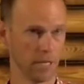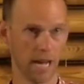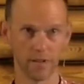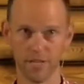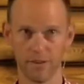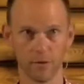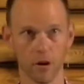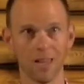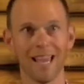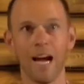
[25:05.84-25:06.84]
God has never
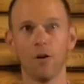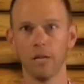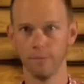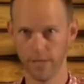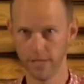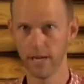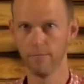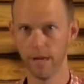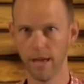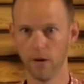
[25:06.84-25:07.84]
allowed him to
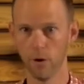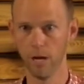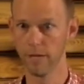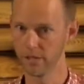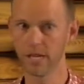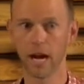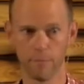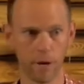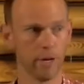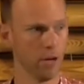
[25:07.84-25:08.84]
tempt me that way because
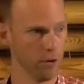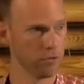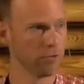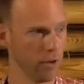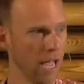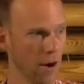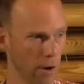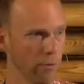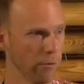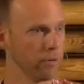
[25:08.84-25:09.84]
God probably knows how
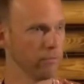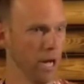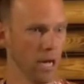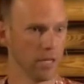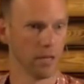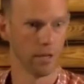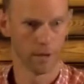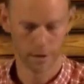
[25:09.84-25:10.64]
I would respond.